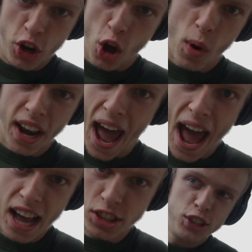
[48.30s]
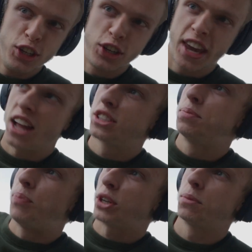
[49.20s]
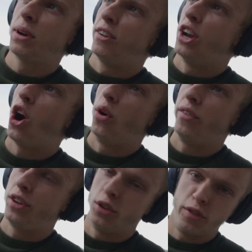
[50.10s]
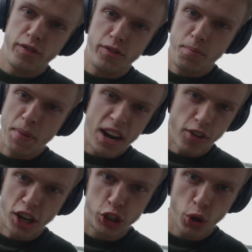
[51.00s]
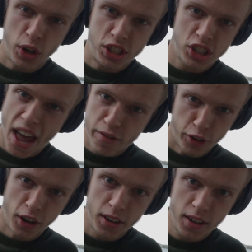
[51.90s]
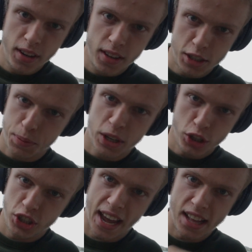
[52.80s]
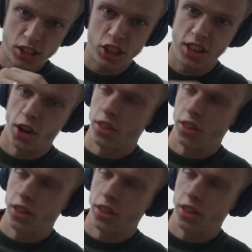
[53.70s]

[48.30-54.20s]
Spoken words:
No one has. You can't possibly know if you've made the right choice, ever. It's because you can't see the